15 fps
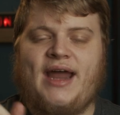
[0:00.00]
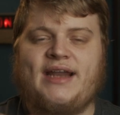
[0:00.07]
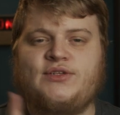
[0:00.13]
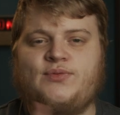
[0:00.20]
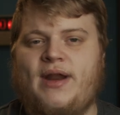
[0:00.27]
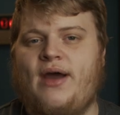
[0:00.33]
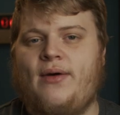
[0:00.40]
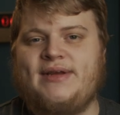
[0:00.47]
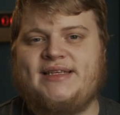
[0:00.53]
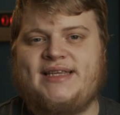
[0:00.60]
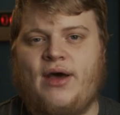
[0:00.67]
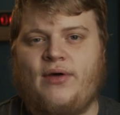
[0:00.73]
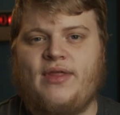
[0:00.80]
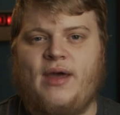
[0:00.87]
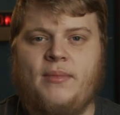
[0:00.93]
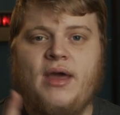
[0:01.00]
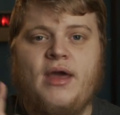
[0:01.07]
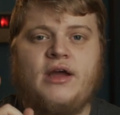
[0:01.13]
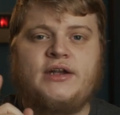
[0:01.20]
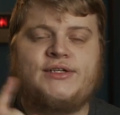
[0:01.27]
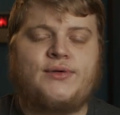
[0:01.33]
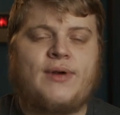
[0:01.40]
That is what I always tell them.
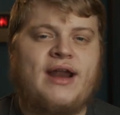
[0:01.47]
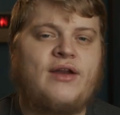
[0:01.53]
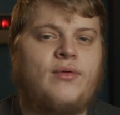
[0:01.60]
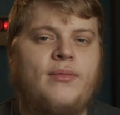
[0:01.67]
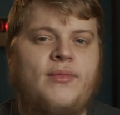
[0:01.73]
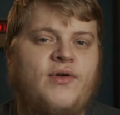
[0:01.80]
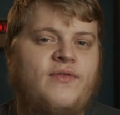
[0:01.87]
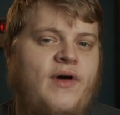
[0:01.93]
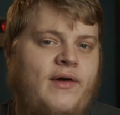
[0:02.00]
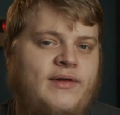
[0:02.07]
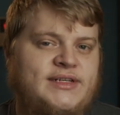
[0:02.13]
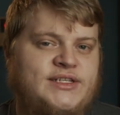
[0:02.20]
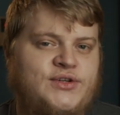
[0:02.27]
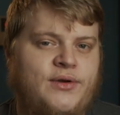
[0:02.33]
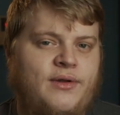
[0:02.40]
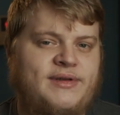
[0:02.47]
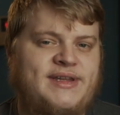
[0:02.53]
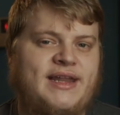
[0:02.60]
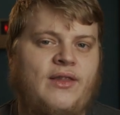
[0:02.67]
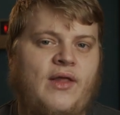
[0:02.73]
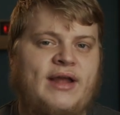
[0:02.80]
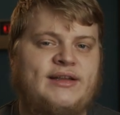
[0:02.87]
Try to remove all external
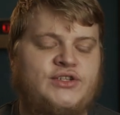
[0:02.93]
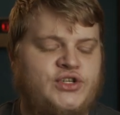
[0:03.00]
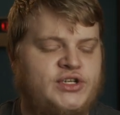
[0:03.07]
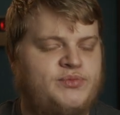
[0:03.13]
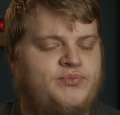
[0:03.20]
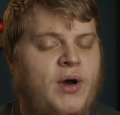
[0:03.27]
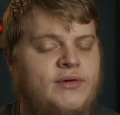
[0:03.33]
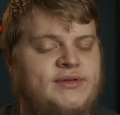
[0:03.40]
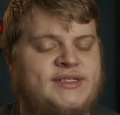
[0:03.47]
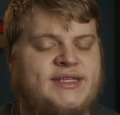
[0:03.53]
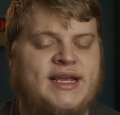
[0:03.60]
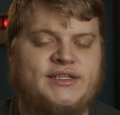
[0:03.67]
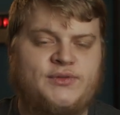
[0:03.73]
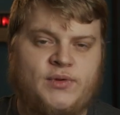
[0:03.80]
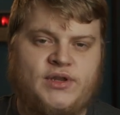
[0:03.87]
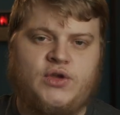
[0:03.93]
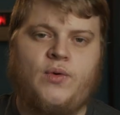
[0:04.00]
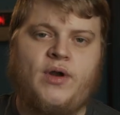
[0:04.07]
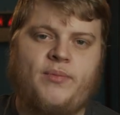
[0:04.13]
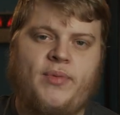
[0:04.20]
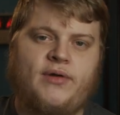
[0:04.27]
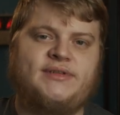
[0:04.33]
deadlines. Just post things when you
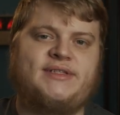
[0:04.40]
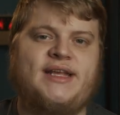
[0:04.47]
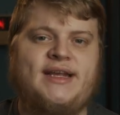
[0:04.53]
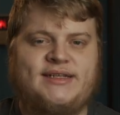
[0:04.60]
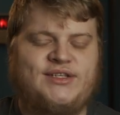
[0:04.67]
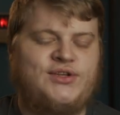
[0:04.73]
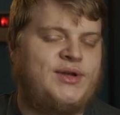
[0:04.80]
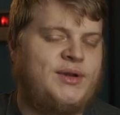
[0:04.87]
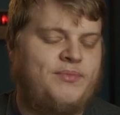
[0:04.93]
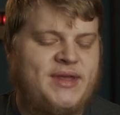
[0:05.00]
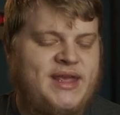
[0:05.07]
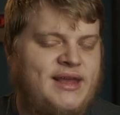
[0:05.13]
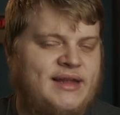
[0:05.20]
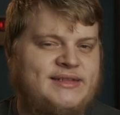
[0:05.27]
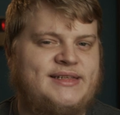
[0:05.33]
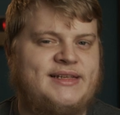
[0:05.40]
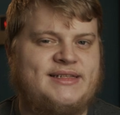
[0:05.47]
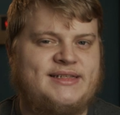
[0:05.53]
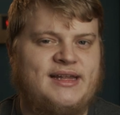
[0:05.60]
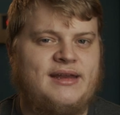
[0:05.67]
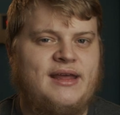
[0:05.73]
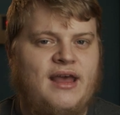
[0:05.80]
wanna post things. You can be
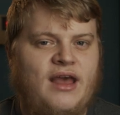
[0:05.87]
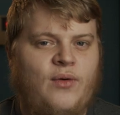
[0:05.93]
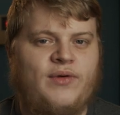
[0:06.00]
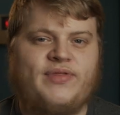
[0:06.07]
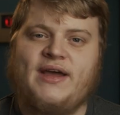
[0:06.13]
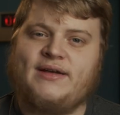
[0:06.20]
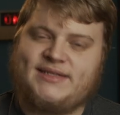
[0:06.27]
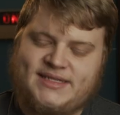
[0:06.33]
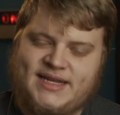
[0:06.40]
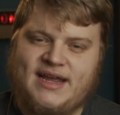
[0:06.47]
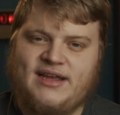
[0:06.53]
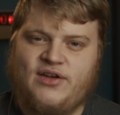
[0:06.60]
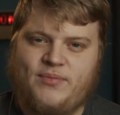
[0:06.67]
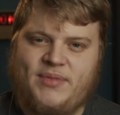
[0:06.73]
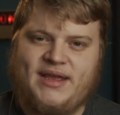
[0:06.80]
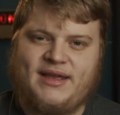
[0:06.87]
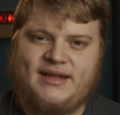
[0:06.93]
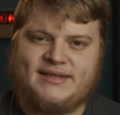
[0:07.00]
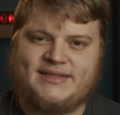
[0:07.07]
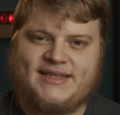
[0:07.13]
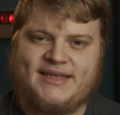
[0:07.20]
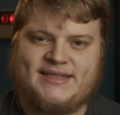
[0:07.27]
consistent without saying you're being
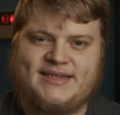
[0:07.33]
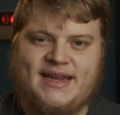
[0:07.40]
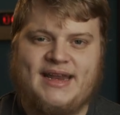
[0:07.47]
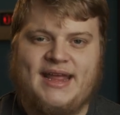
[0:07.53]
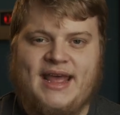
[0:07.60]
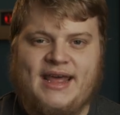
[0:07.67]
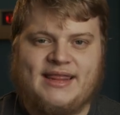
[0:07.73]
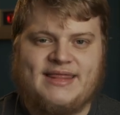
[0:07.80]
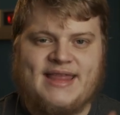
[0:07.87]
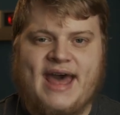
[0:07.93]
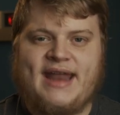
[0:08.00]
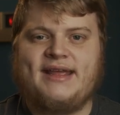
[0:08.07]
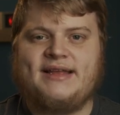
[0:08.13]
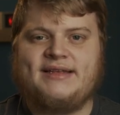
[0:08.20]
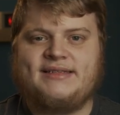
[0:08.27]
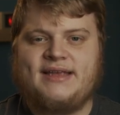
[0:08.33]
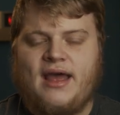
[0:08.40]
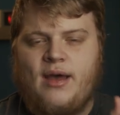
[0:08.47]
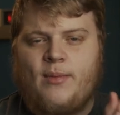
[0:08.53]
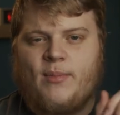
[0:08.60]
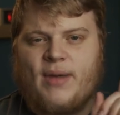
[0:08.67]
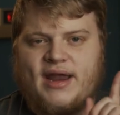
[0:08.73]
consistent. That is
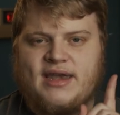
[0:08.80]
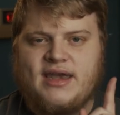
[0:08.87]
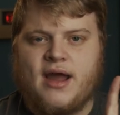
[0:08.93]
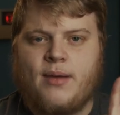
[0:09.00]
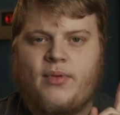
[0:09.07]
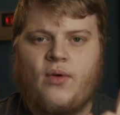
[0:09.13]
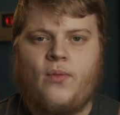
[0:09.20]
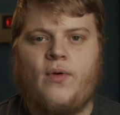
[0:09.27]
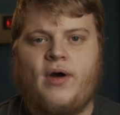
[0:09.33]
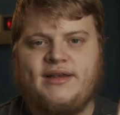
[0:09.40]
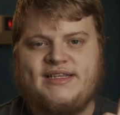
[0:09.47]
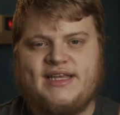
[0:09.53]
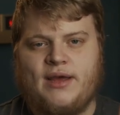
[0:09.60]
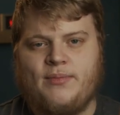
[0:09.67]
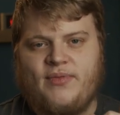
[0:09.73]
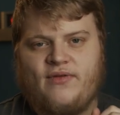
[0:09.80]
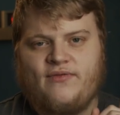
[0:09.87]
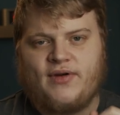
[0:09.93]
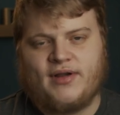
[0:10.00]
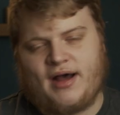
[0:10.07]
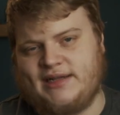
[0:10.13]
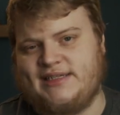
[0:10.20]
my number one tip
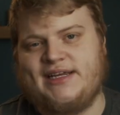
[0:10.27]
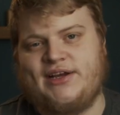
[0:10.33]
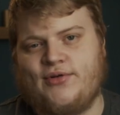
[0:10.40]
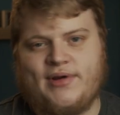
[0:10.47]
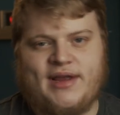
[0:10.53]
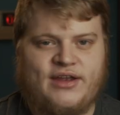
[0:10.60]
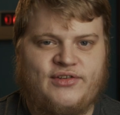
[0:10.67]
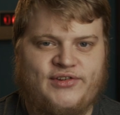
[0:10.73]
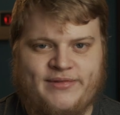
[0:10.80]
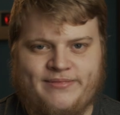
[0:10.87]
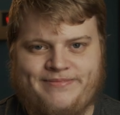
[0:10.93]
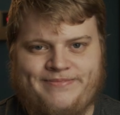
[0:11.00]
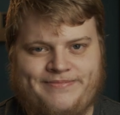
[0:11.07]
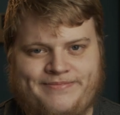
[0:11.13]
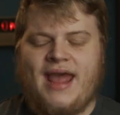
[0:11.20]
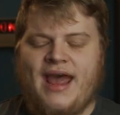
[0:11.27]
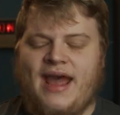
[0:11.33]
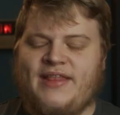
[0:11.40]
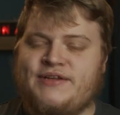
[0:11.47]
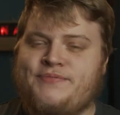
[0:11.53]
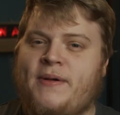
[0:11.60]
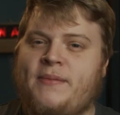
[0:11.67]
for content creation.
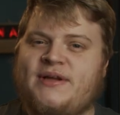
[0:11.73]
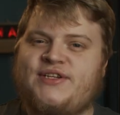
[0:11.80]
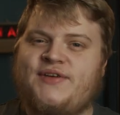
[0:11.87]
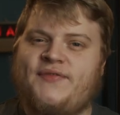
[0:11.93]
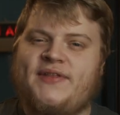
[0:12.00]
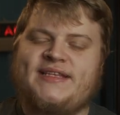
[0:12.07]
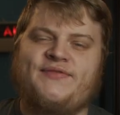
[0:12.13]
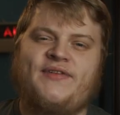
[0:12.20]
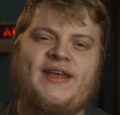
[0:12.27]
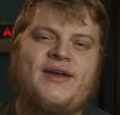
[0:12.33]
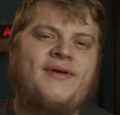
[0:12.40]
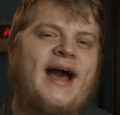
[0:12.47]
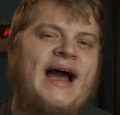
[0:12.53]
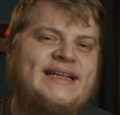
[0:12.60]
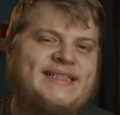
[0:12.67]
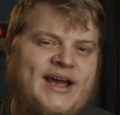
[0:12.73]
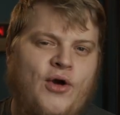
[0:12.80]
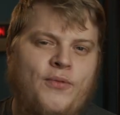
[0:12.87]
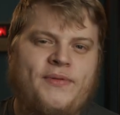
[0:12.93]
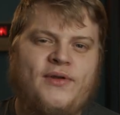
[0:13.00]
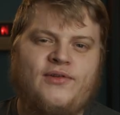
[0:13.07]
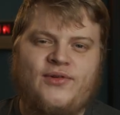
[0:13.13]
And that's pretty much it for this video, guys. I
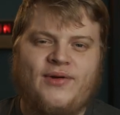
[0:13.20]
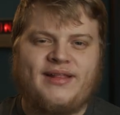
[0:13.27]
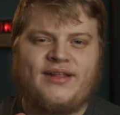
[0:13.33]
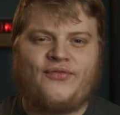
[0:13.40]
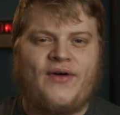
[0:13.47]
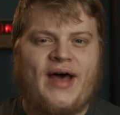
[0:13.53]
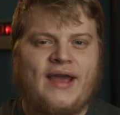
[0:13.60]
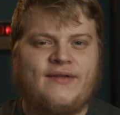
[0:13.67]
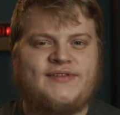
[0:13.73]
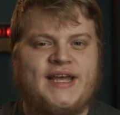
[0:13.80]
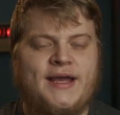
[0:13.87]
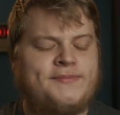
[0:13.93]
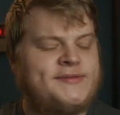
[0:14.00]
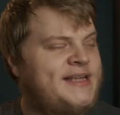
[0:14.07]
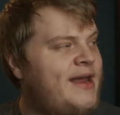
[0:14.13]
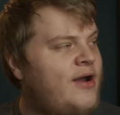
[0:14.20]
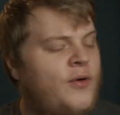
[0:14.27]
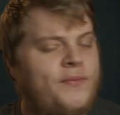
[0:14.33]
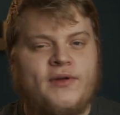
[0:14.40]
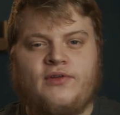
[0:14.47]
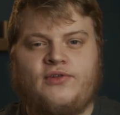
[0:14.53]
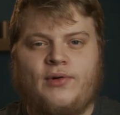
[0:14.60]
hope you enjoyed the five tips, and I
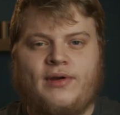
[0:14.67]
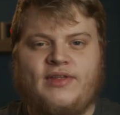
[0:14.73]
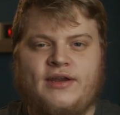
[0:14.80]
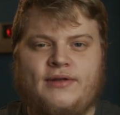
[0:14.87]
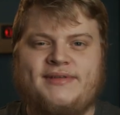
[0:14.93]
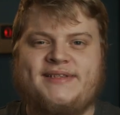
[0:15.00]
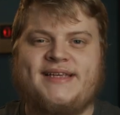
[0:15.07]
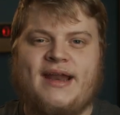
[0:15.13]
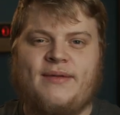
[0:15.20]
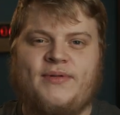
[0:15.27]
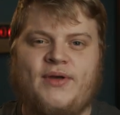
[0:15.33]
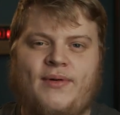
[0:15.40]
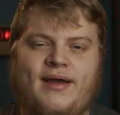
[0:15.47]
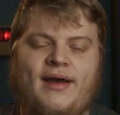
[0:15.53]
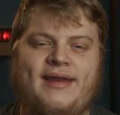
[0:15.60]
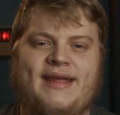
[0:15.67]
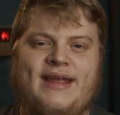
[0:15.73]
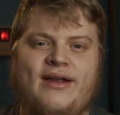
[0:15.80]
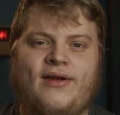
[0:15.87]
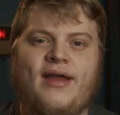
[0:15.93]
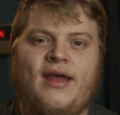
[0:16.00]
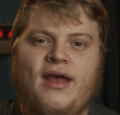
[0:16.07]
hope you enjoyed the new setup going on
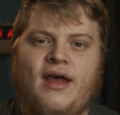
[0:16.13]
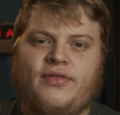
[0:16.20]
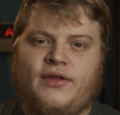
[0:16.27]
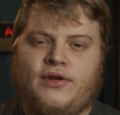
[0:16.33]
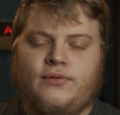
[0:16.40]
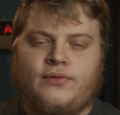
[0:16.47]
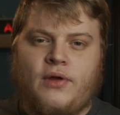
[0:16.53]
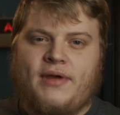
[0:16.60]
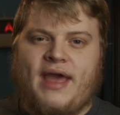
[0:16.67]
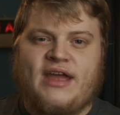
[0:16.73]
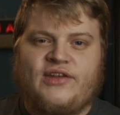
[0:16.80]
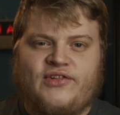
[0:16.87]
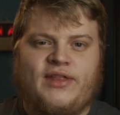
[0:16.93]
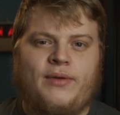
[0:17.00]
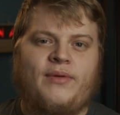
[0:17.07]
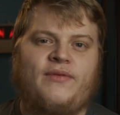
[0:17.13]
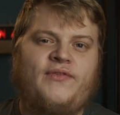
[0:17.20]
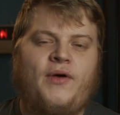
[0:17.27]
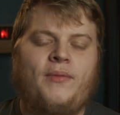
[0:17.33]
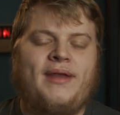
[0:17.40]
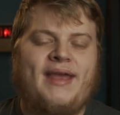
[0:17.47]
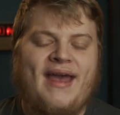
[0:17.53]
here, the new location that we're
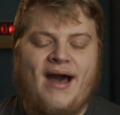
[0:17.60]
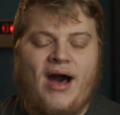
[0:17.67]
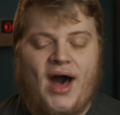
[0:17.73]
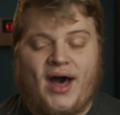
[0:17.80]
filming at.